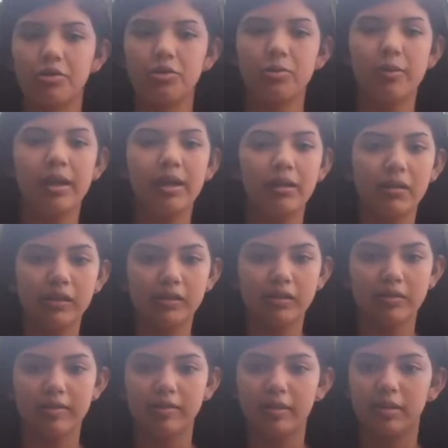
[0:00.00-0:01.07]
Two main
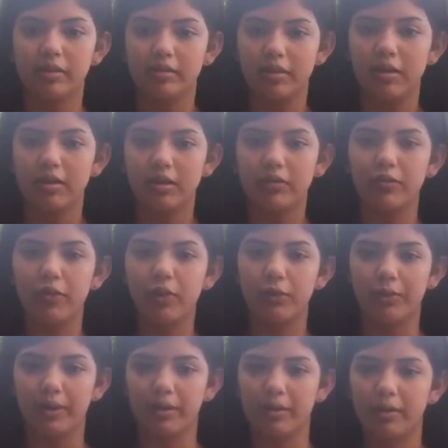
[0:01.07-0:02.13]
characteristics are the
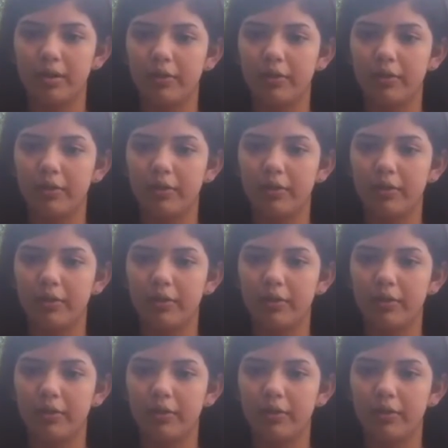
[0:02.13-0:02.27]
following.